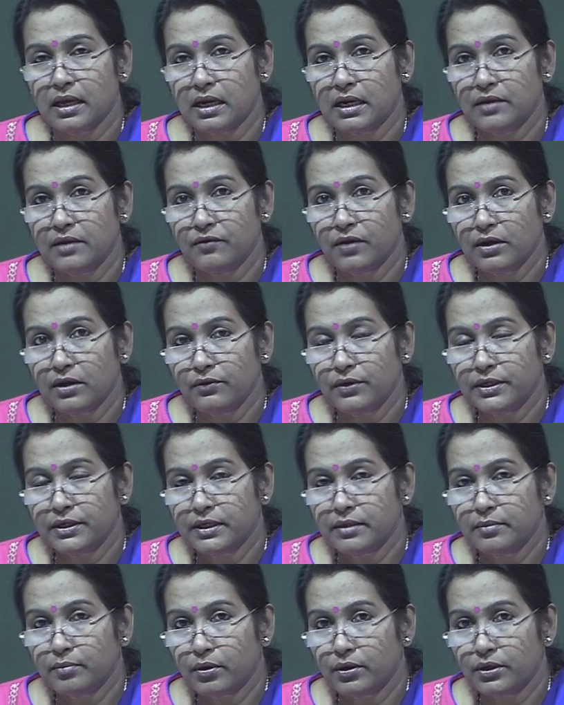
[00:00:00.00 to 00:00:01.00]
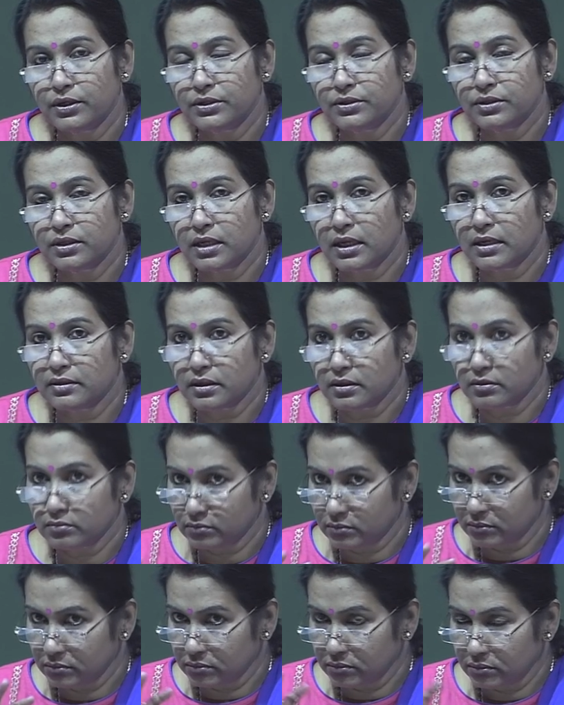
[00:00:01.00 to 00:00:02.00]
had evaluated, monitored and
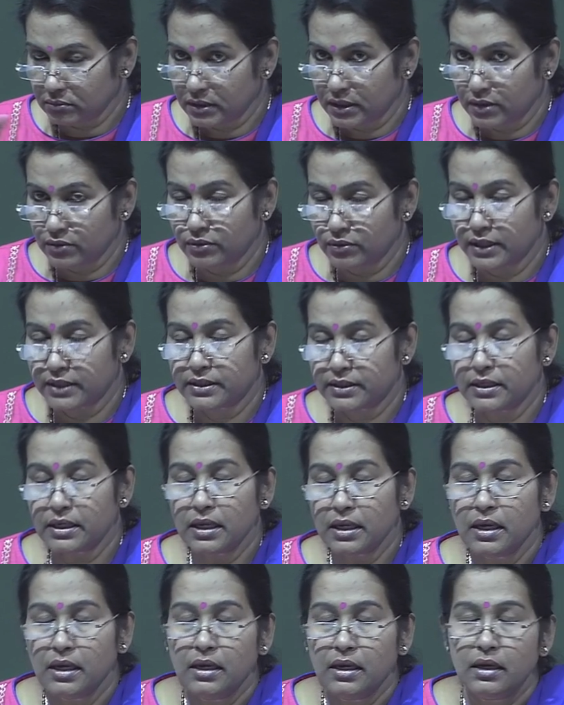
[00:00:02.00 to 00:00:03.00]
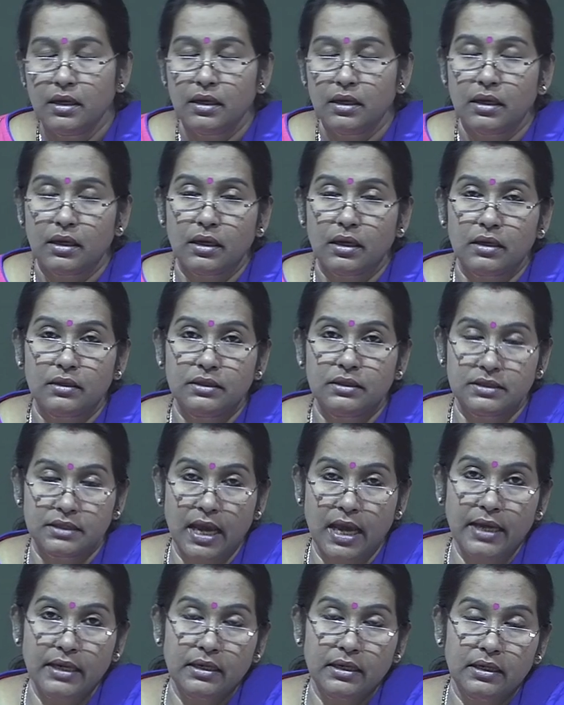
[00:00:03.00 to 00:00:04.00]
regulated,
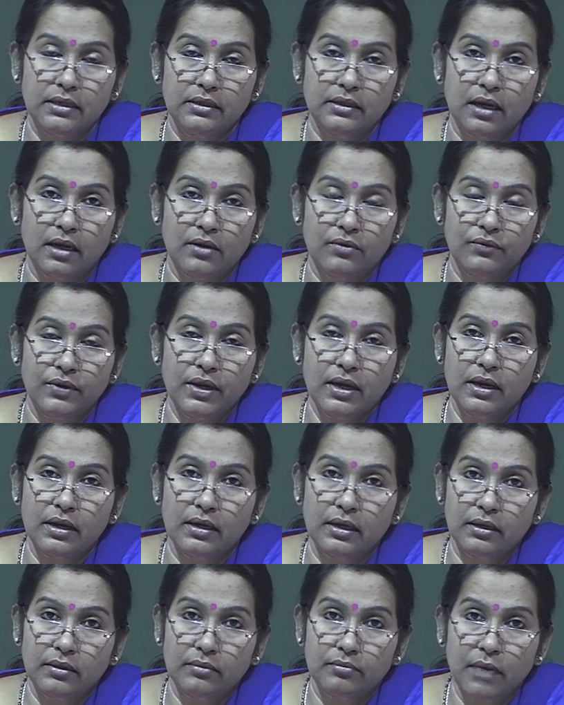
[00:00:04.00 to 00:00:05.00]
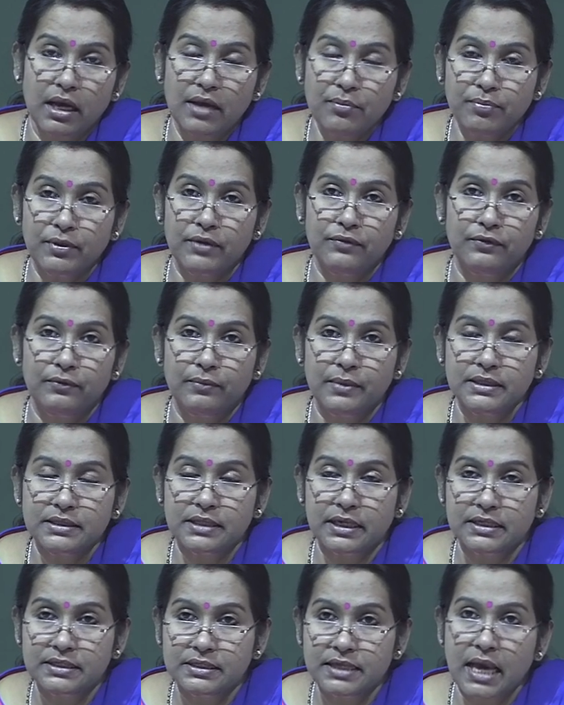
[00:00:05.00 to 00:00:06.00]
designed in that way, and my performance
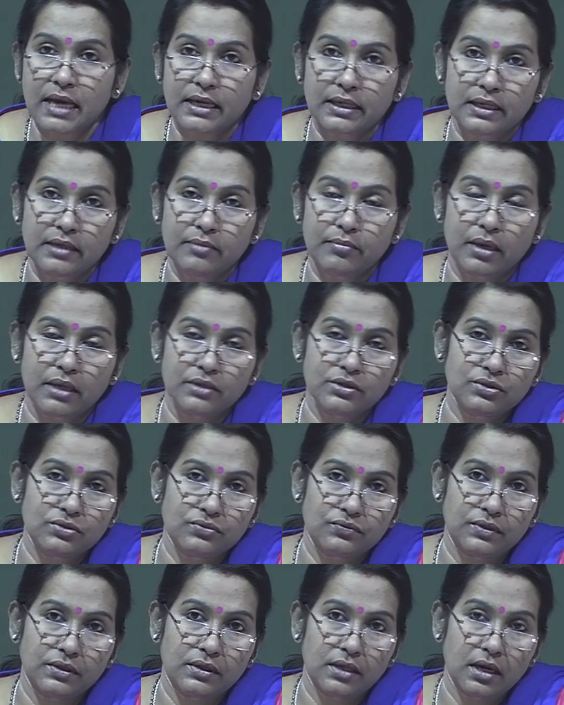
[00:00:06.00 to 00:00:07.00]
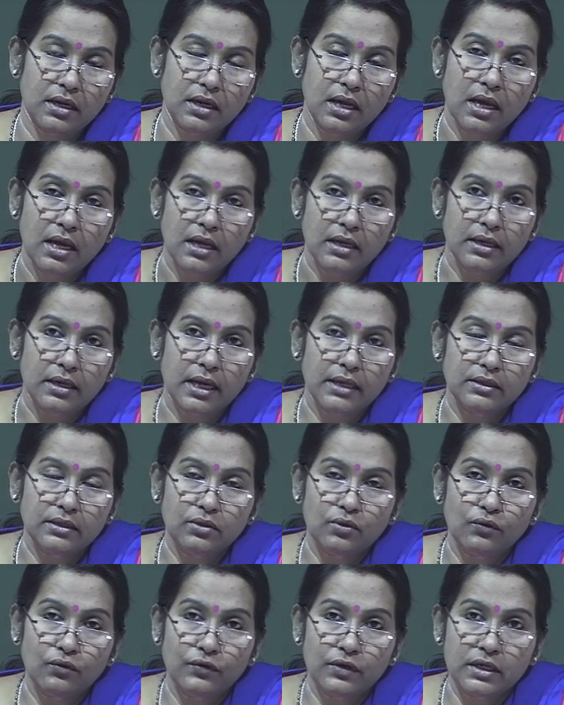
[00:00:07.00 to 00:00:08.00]
exactly matches with that, neither
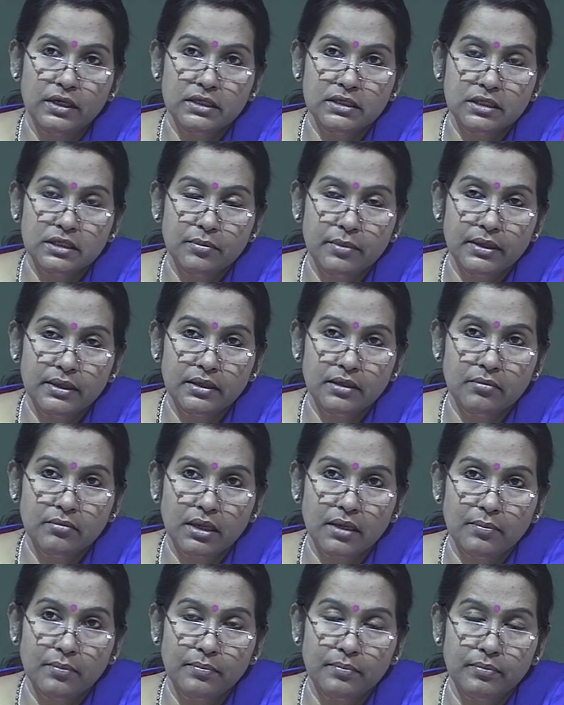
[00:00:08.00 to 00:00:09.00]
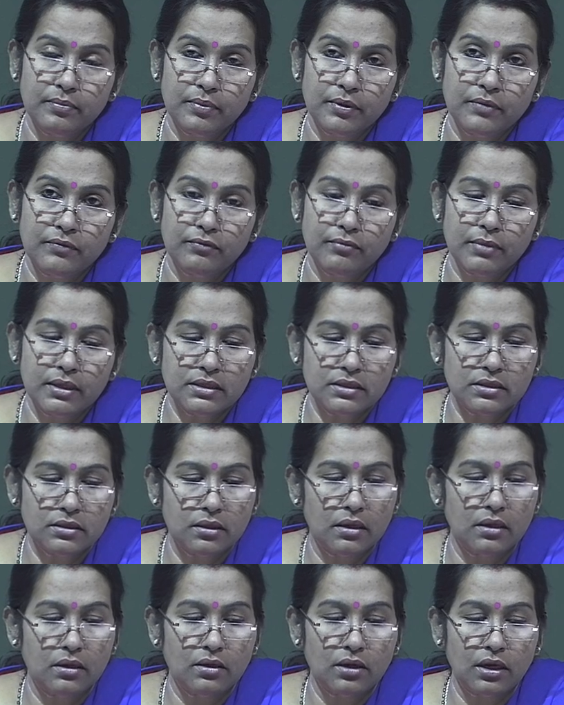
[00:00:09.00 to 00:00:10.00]
overestimating my performance
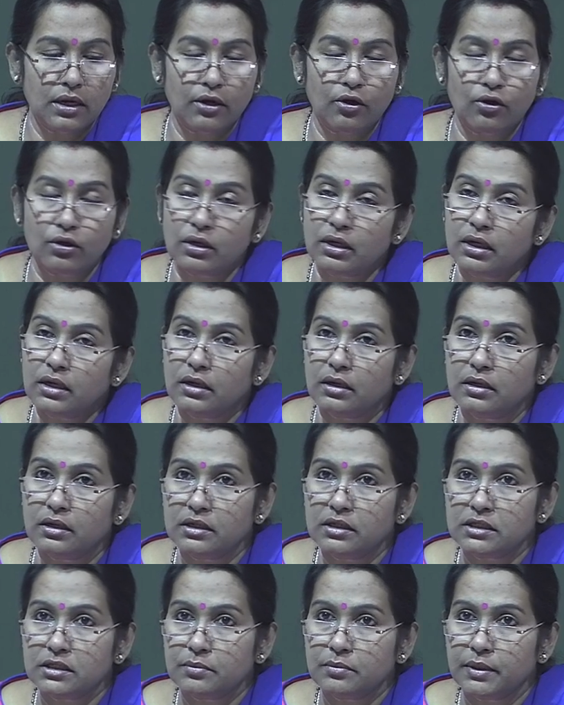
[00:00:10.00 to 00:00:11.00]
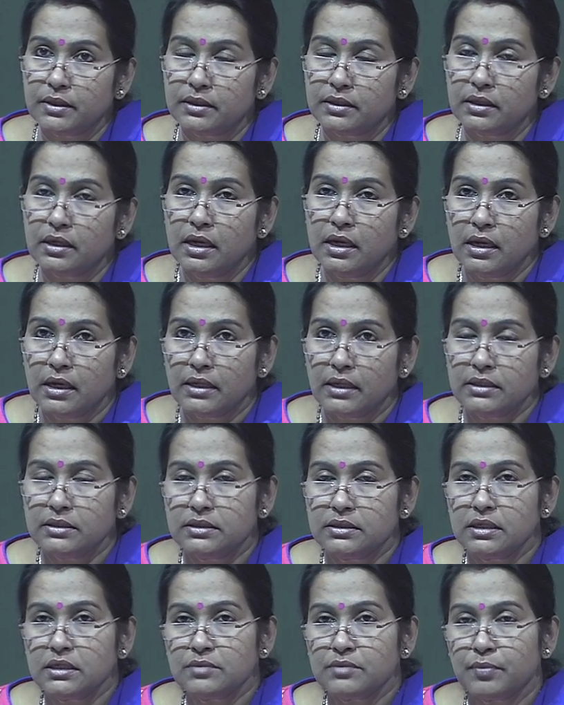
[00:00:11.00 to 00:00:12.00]
nor underestimating. It is
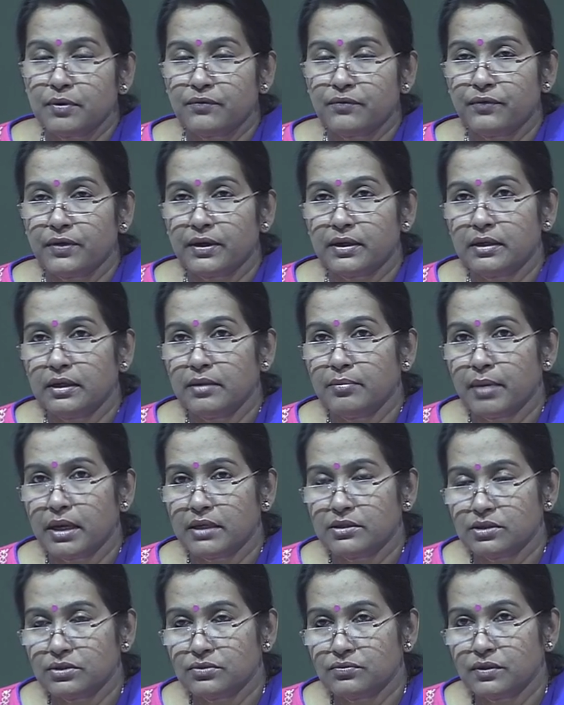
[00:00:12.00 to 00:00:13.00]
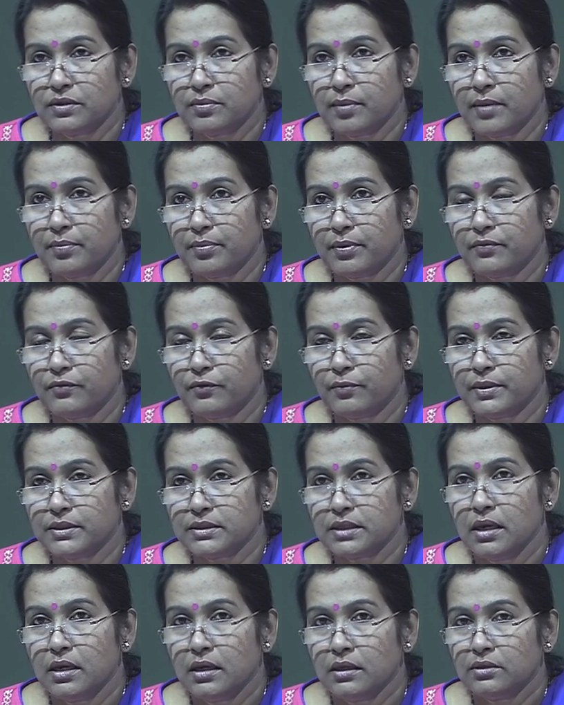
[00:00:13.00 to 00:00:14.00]
just perfectly matches with my performance.
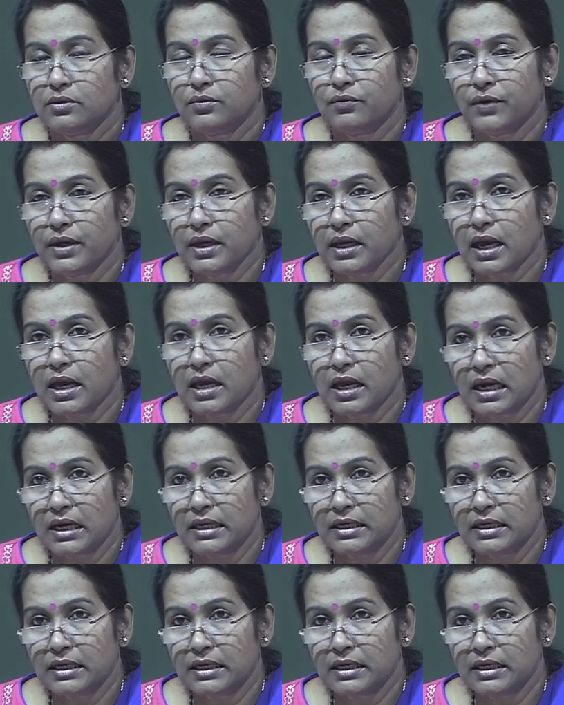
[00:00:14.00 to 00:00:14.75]
The way I had